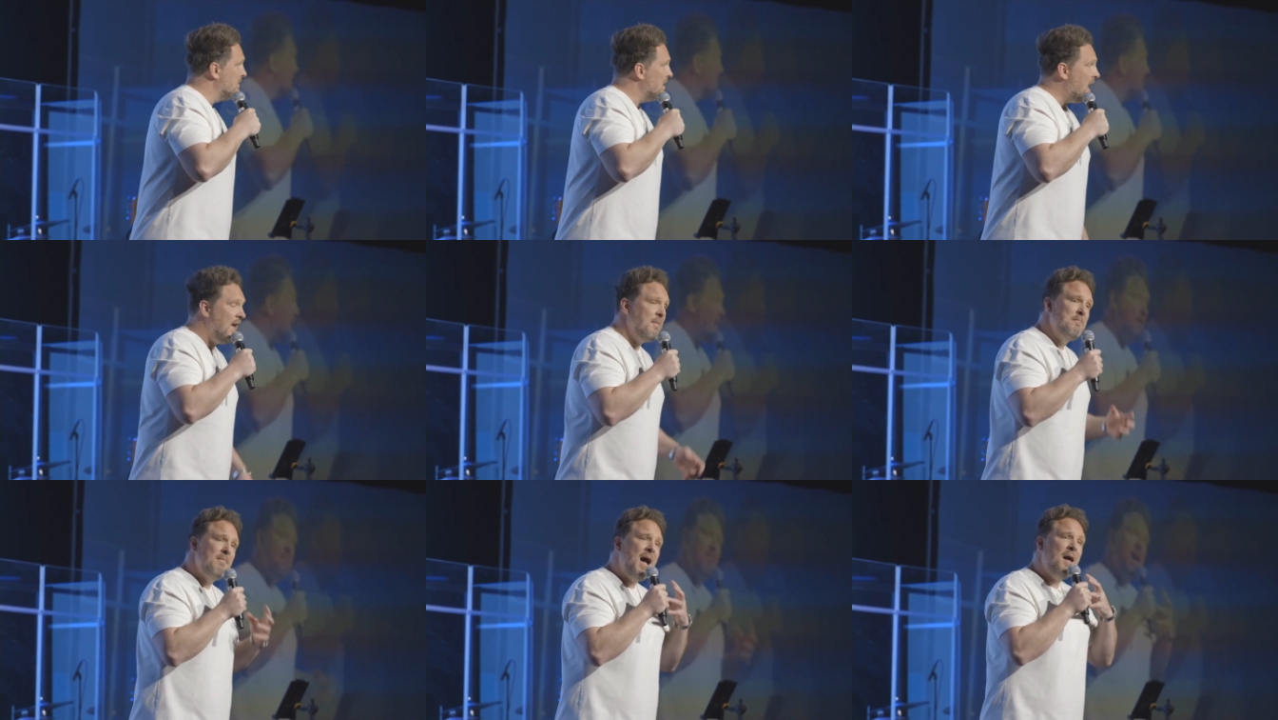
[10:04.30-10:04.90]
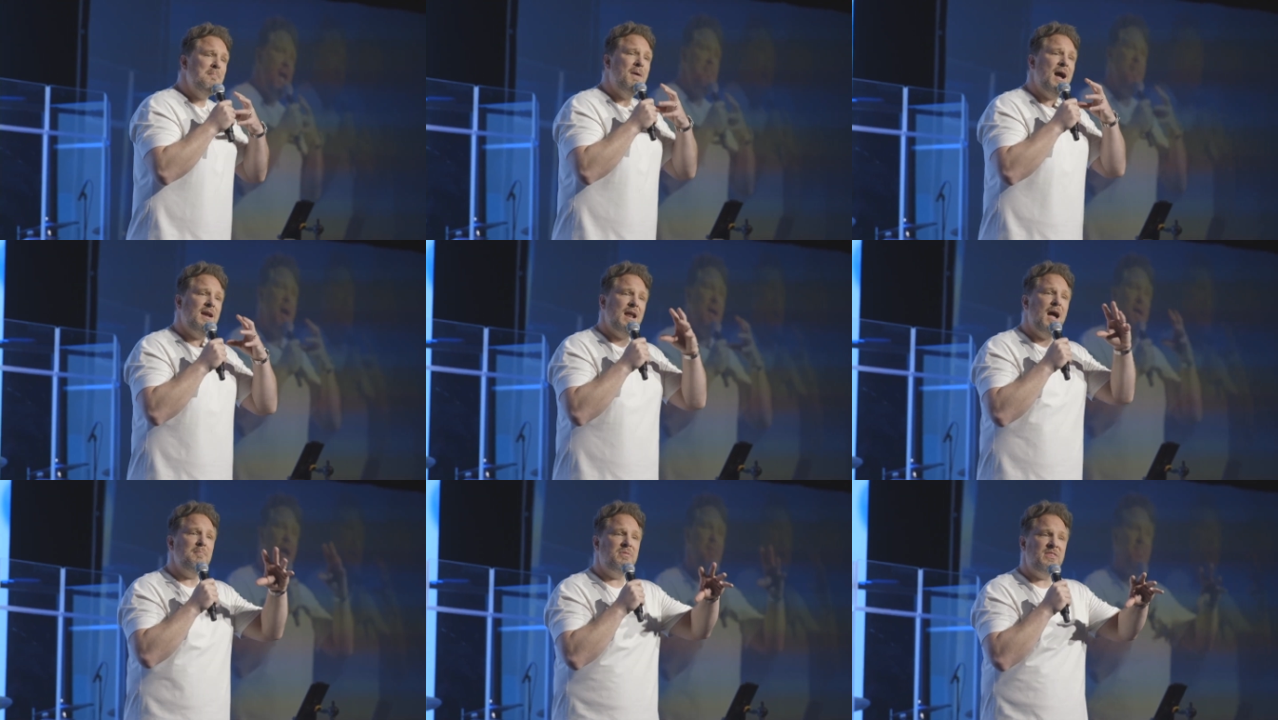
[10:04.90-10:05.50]
in my mind,
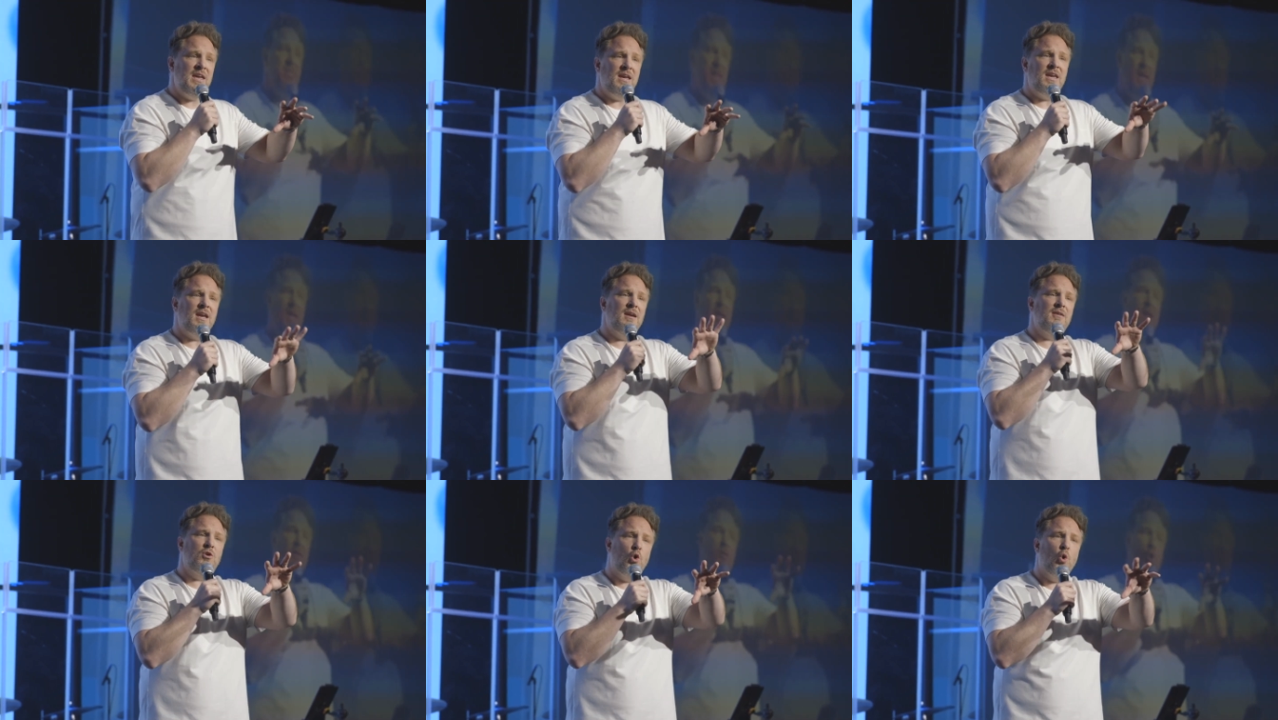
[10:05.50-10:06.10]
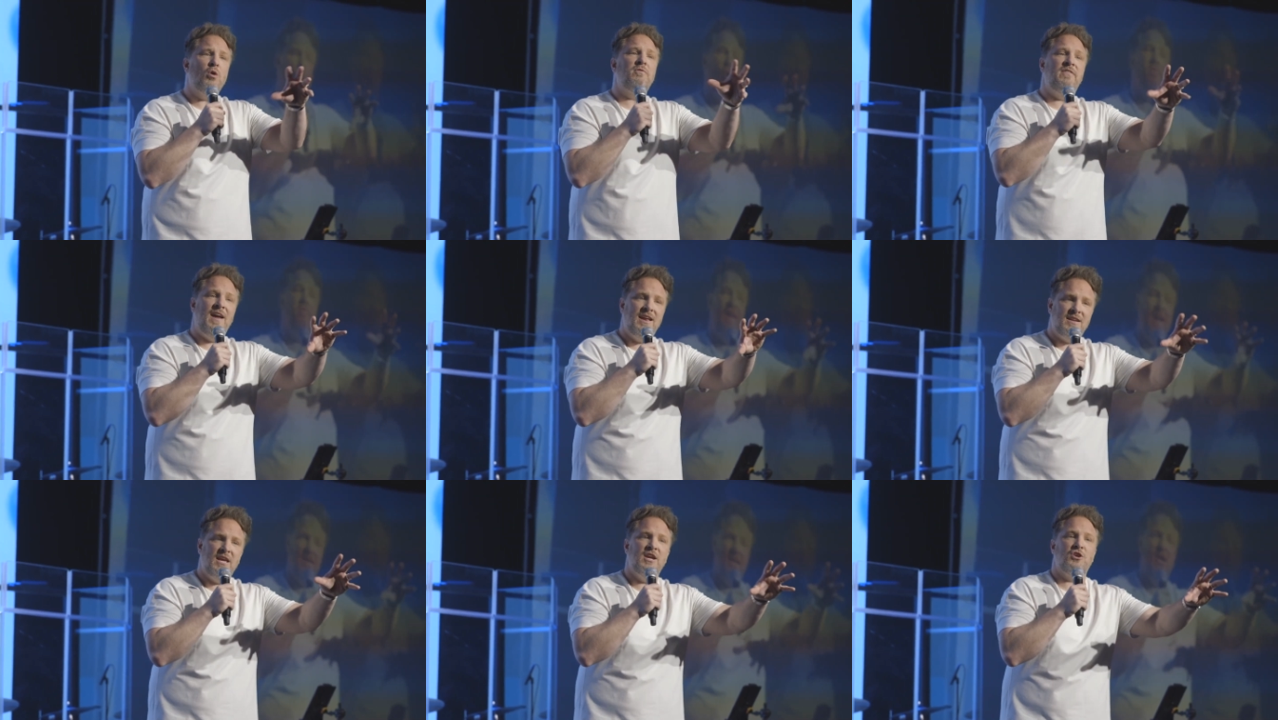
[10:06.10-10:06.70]
I'm thinking
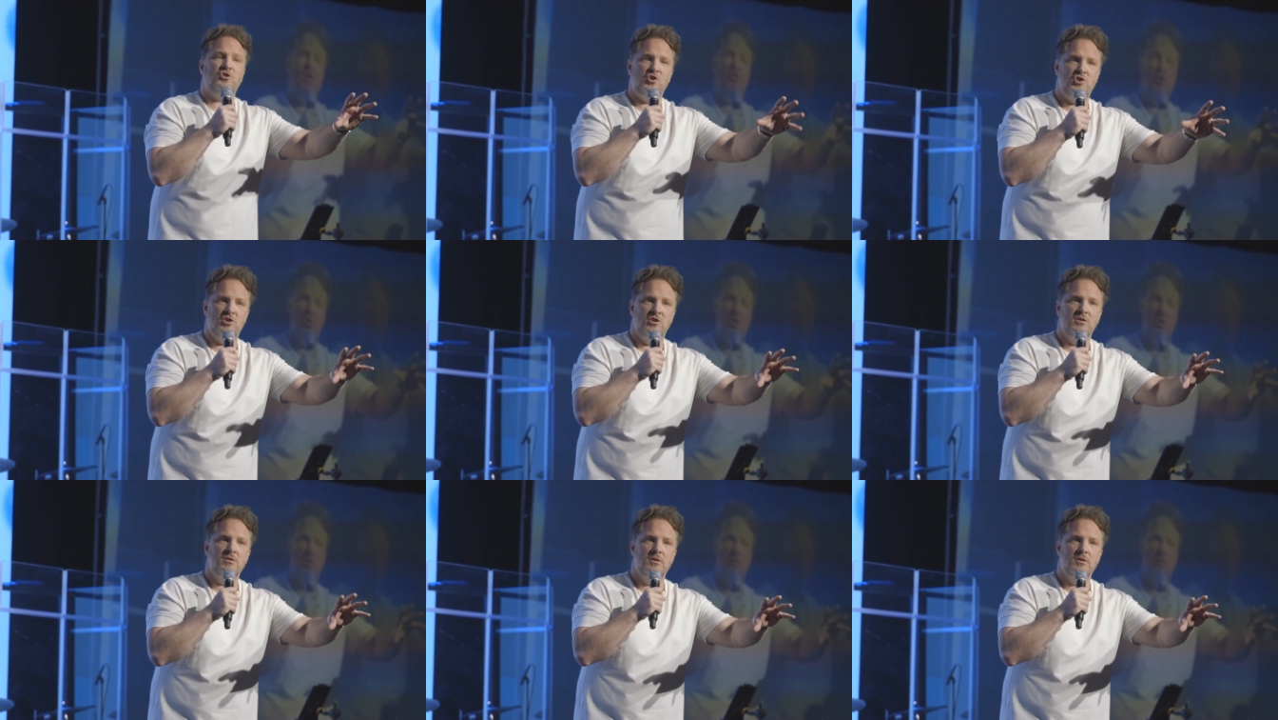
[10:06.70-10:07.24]
Corvette ish.